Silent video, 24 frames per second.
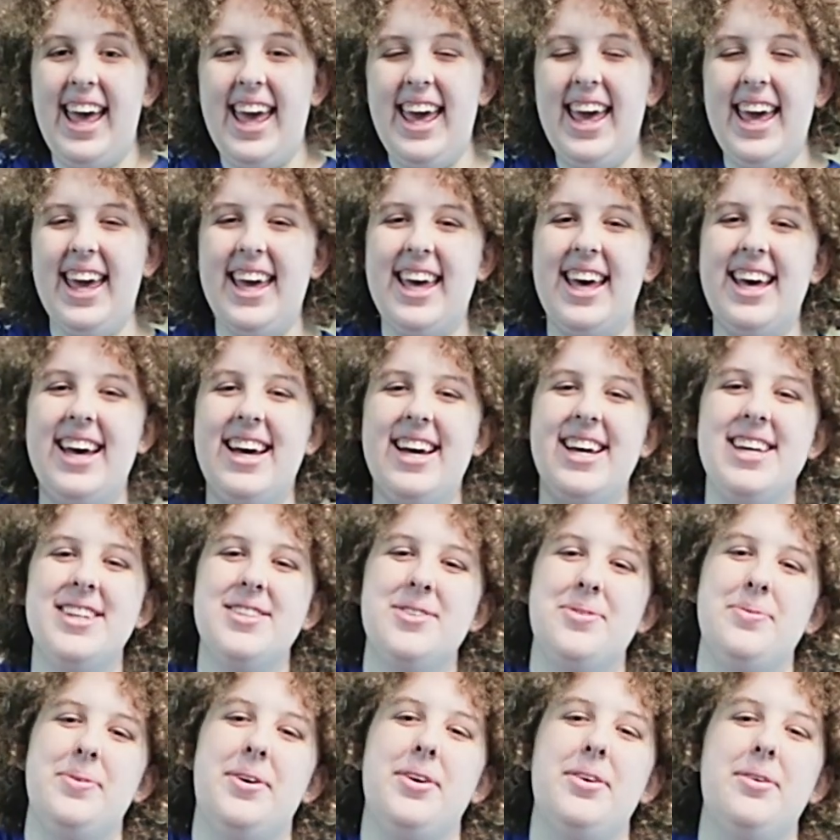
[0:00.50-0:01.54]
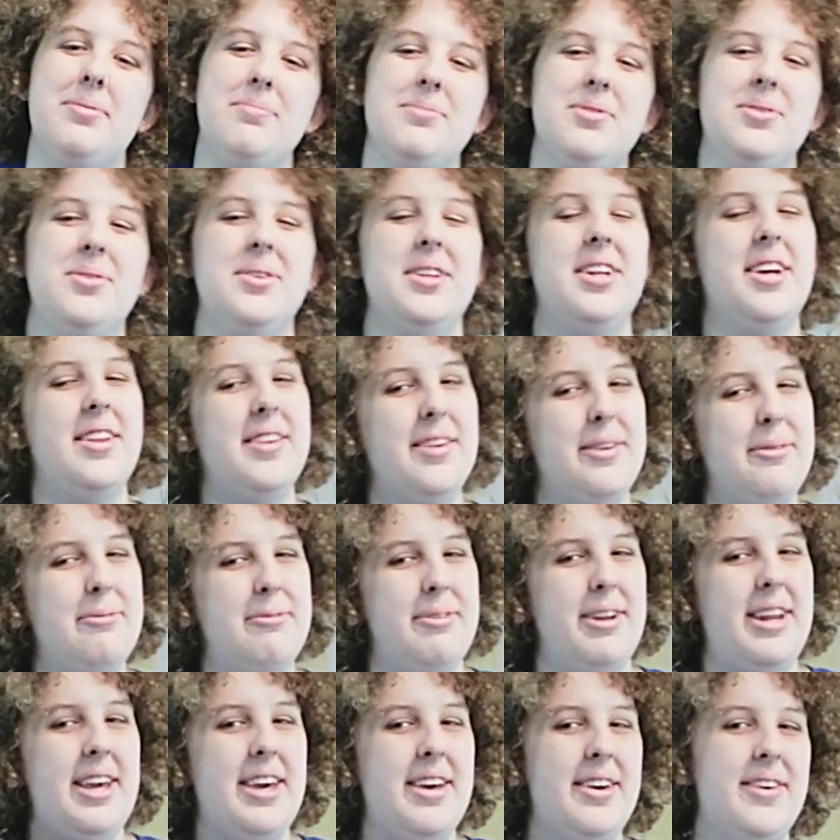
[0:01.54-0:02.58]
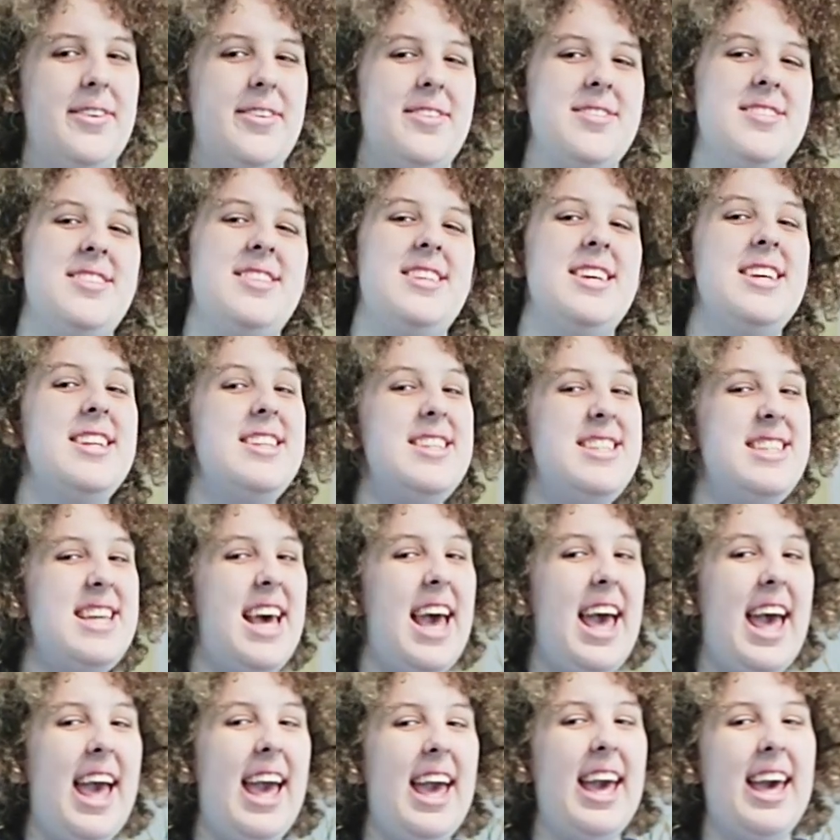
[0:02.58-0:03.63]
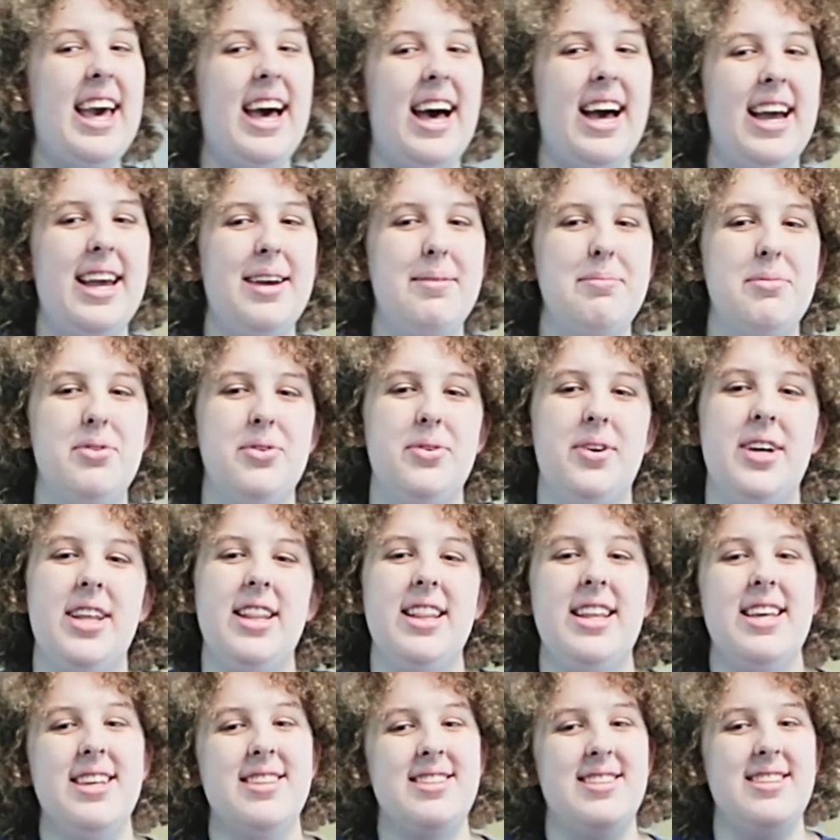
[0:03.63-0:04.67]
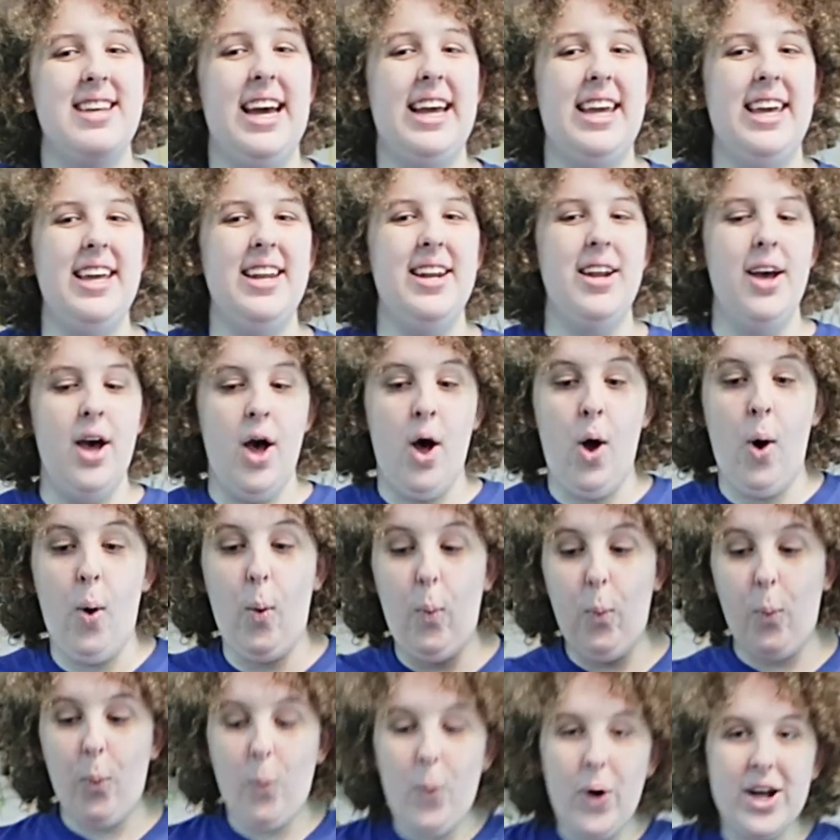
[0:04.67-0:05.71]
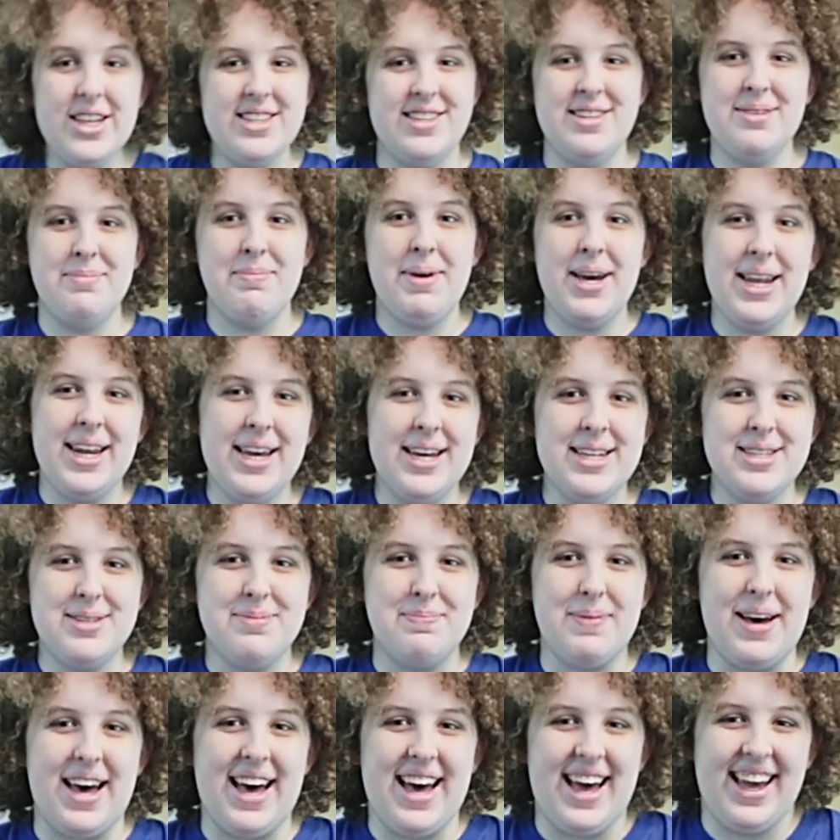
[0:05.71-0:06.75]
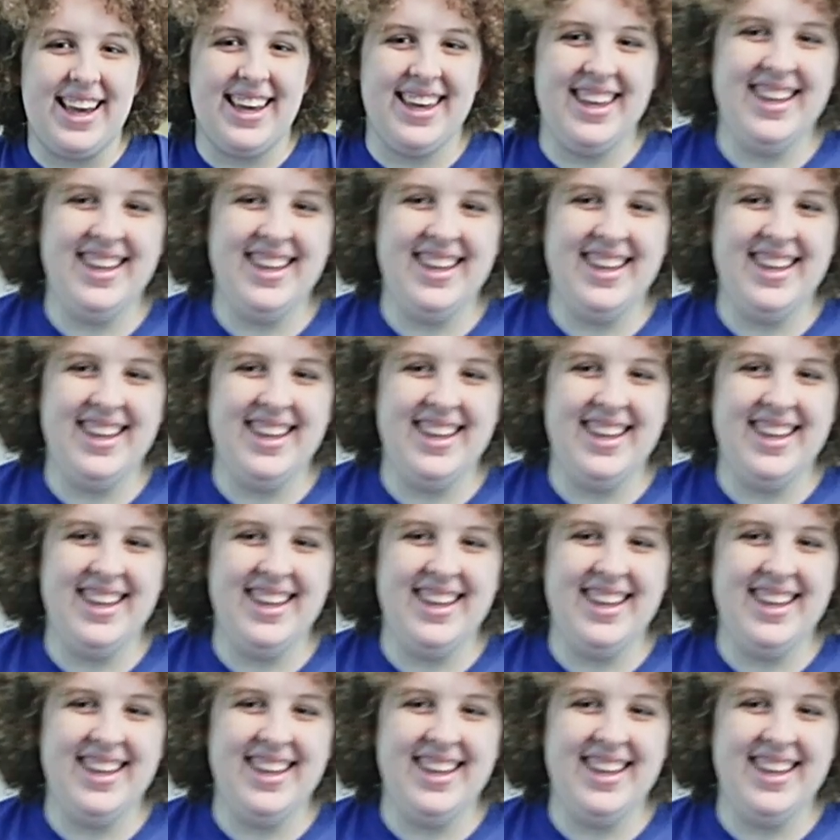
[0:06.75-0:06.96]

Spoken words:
Hey guys, welcome to another video. Today I am doing the second What's in My Dance Bag?